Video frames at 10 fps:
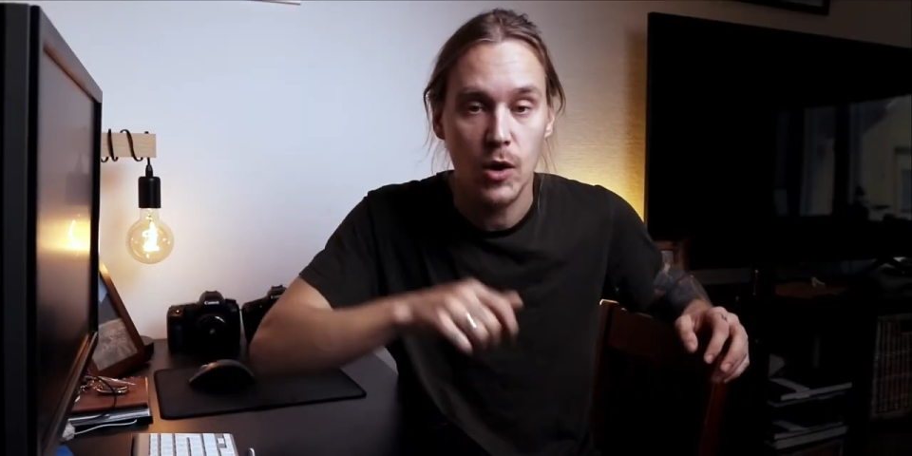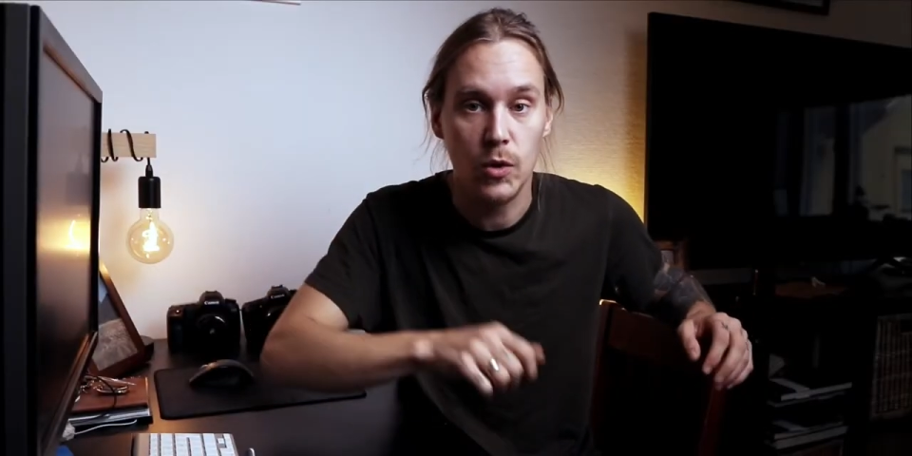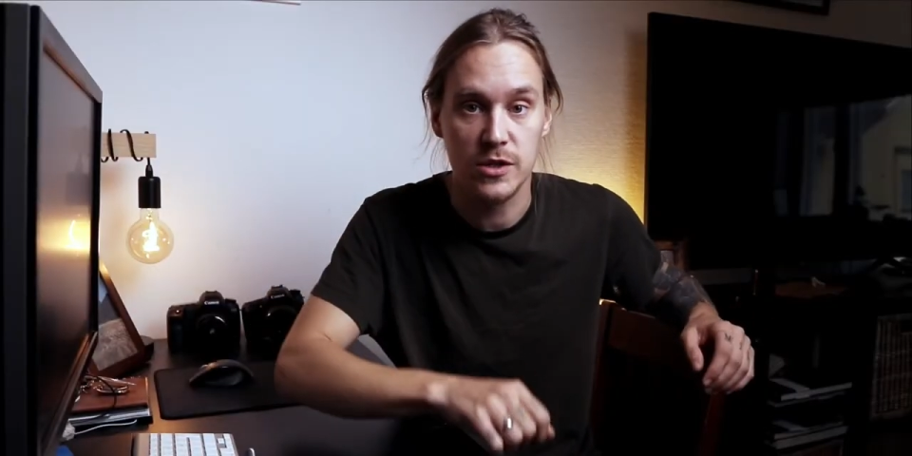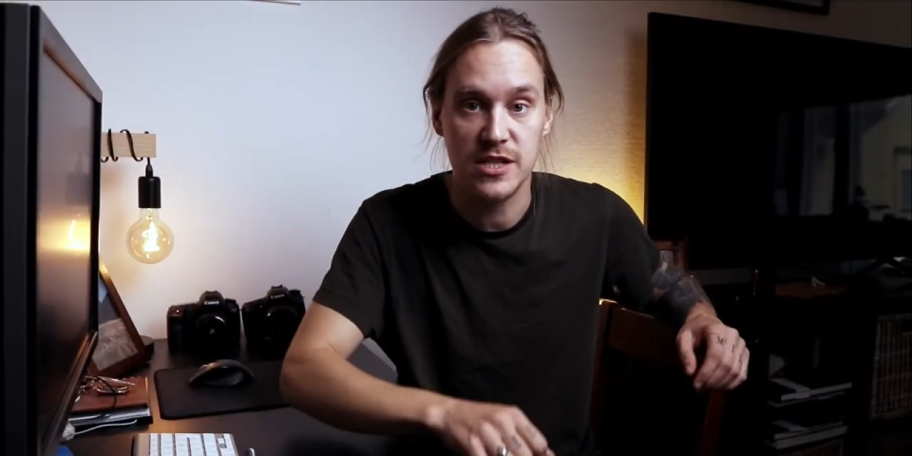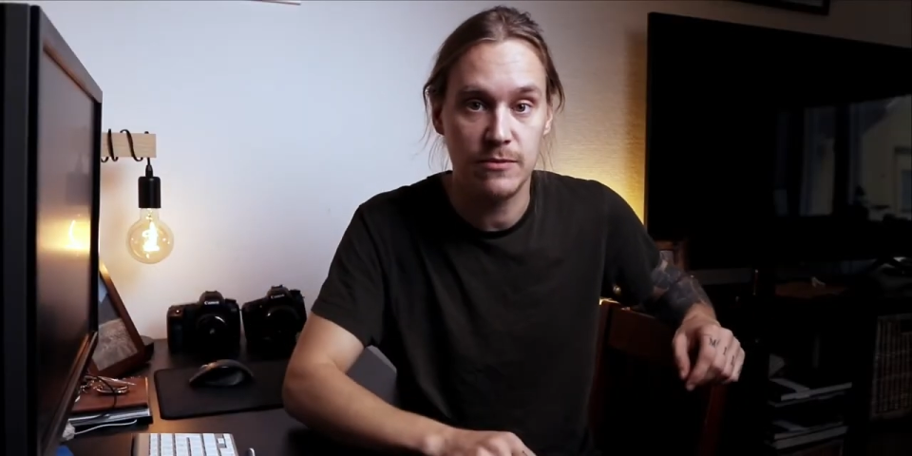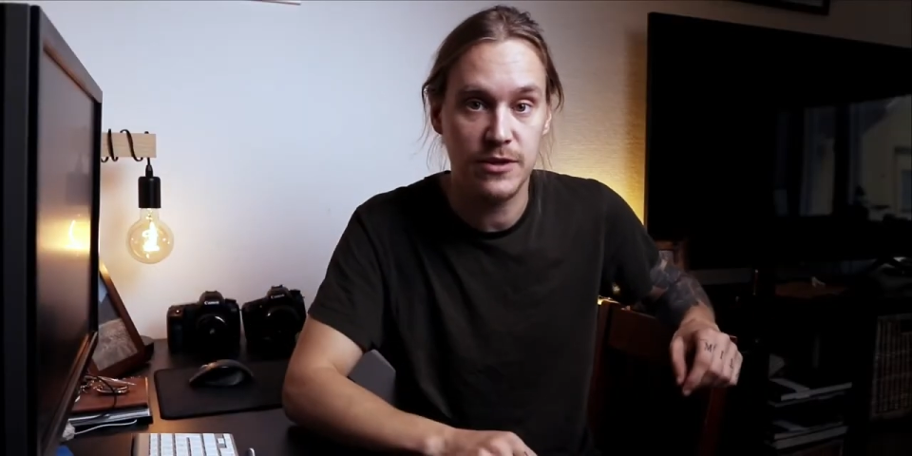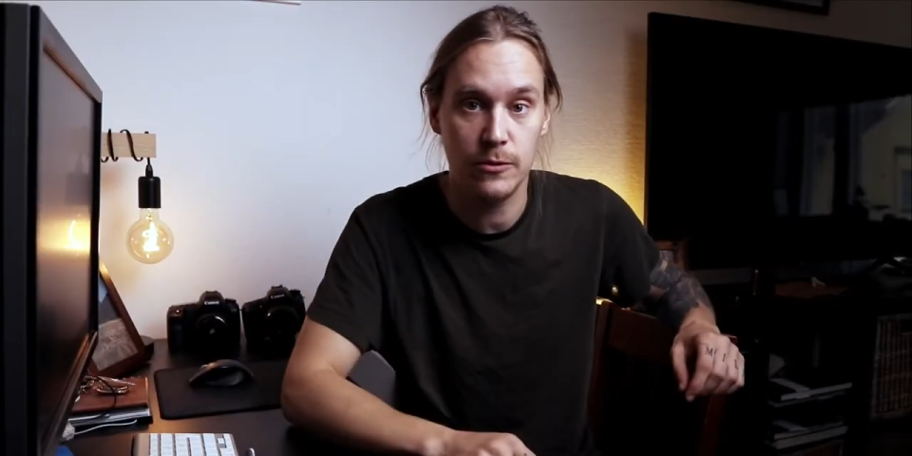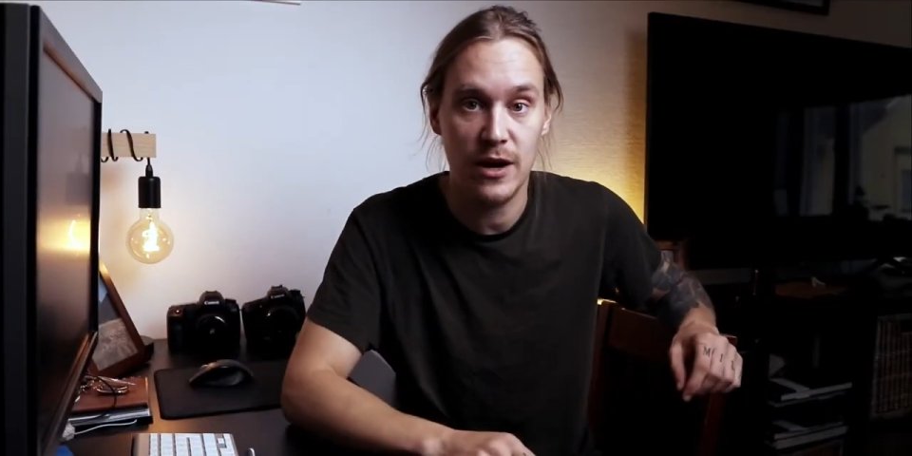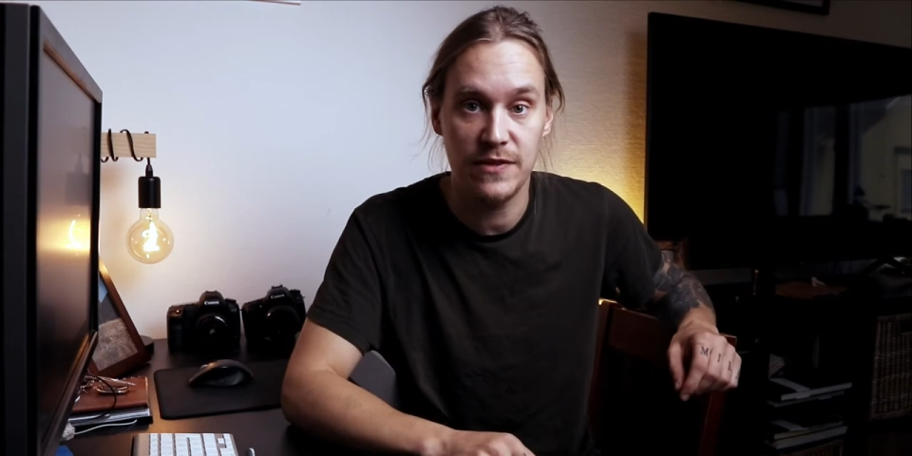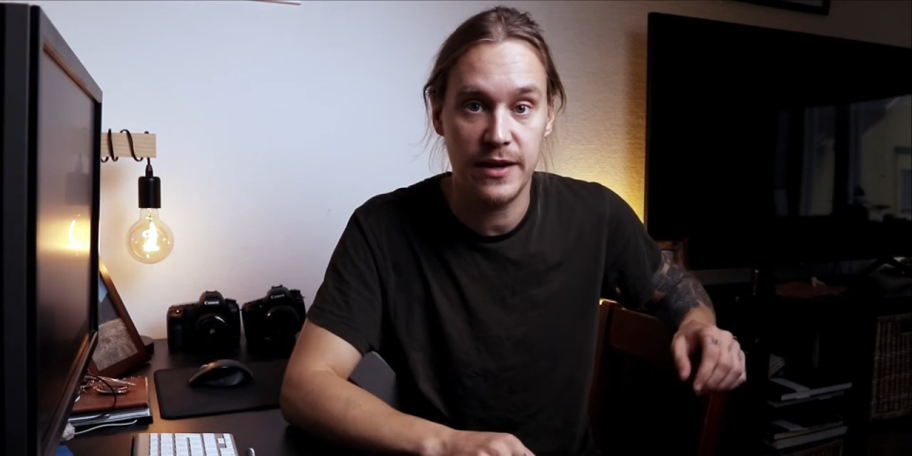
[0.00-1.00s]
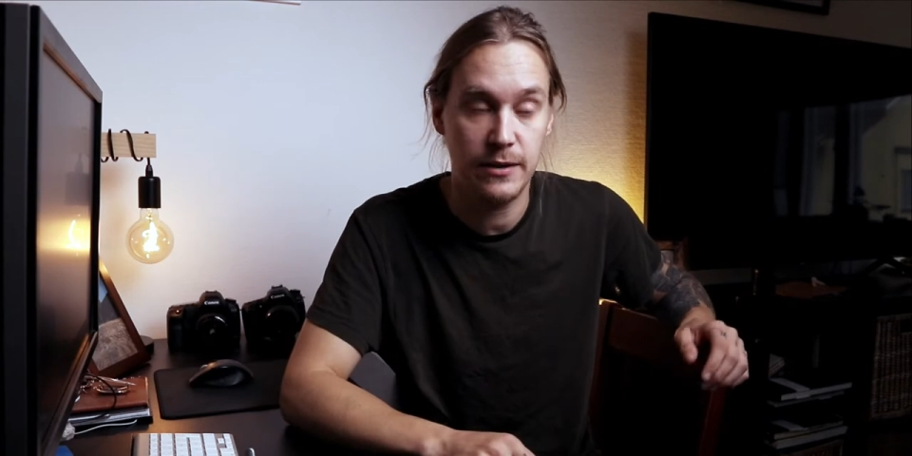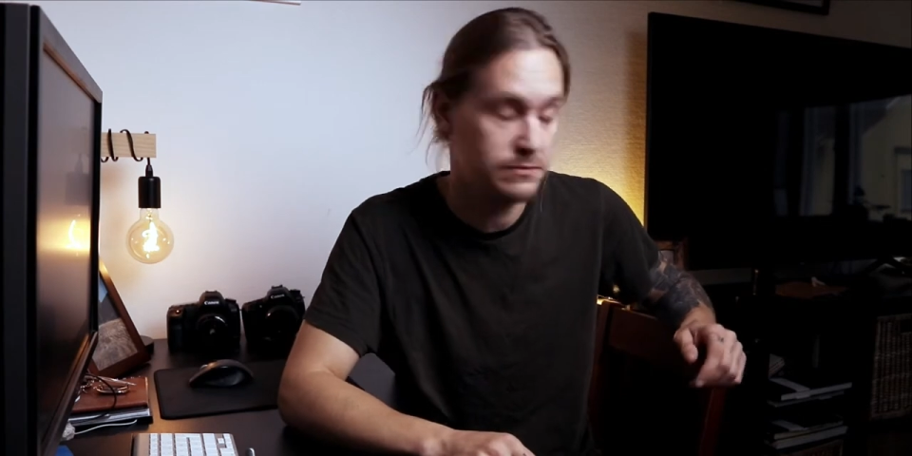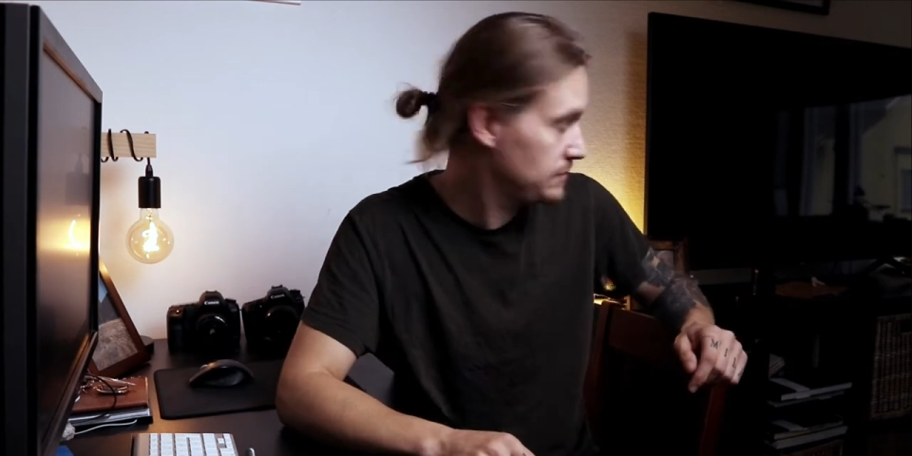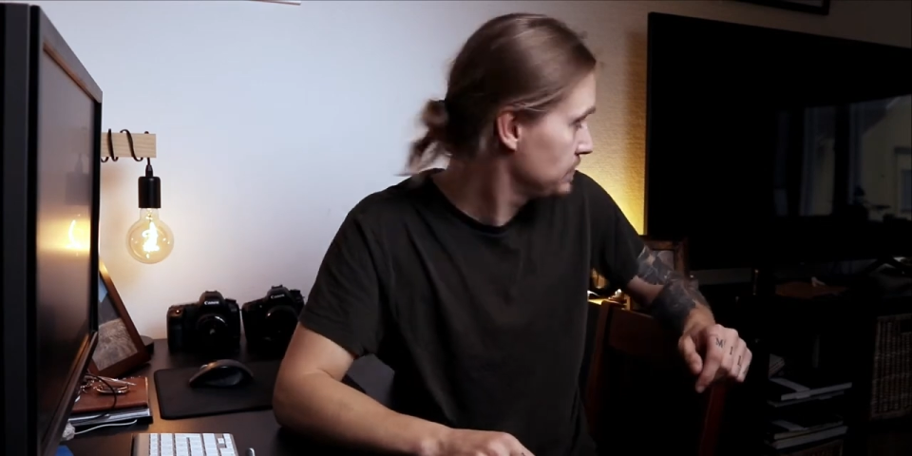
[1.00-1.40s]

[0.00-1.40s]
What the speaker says: or something right there